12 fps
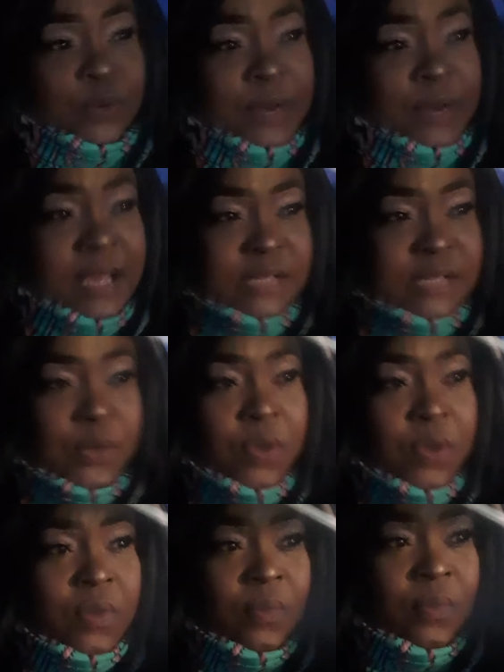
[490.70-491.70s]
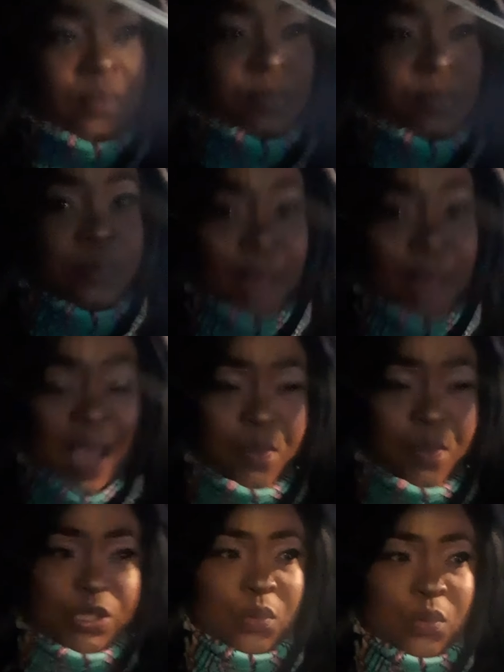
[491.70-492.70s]
this, like, I was
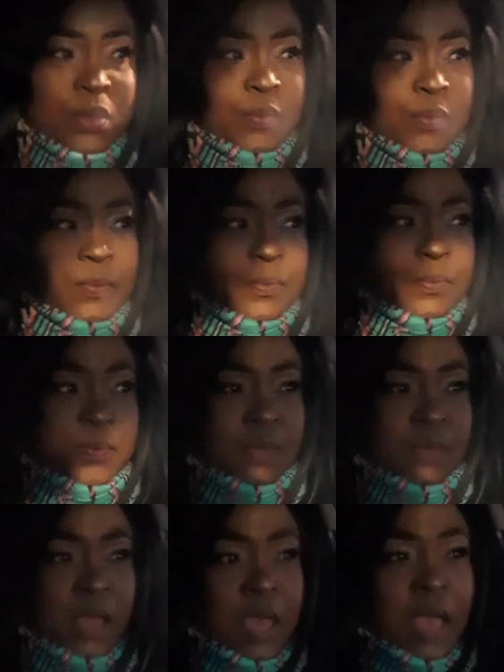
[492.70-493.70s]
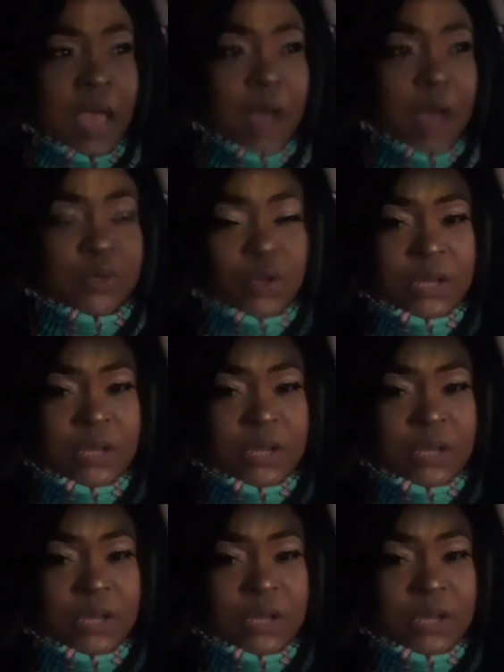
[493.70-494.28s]
going to the